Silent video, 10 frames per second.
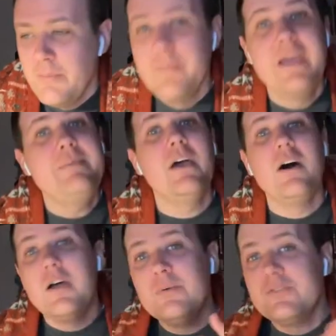But maybe
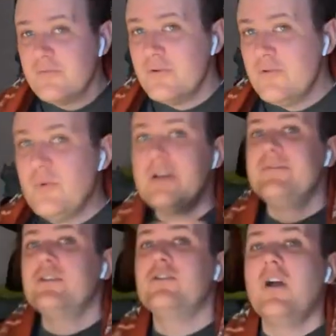I was the rude one
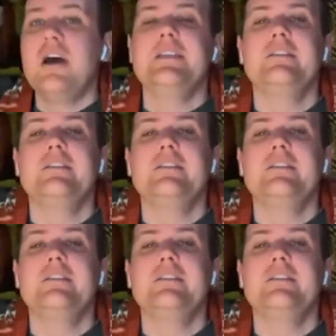for crying